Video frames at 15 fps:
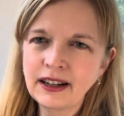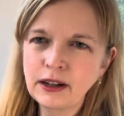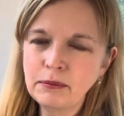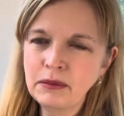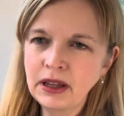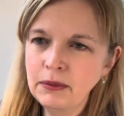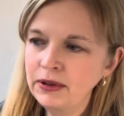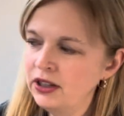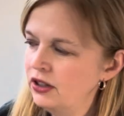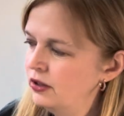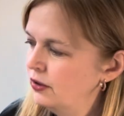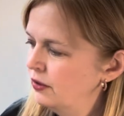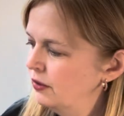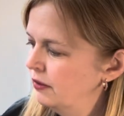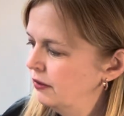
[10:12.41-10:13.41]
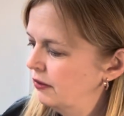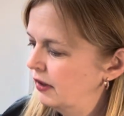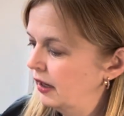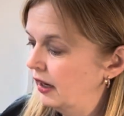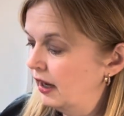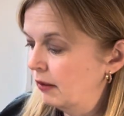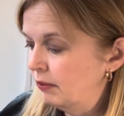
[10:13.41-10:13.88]
Maybe you
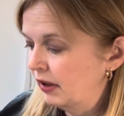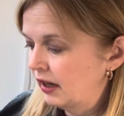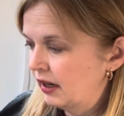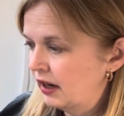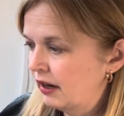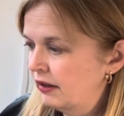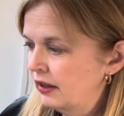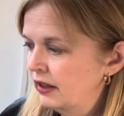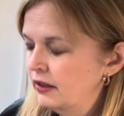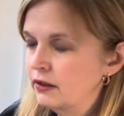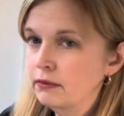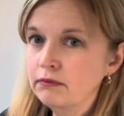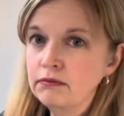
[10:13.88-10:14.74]
add black outlines.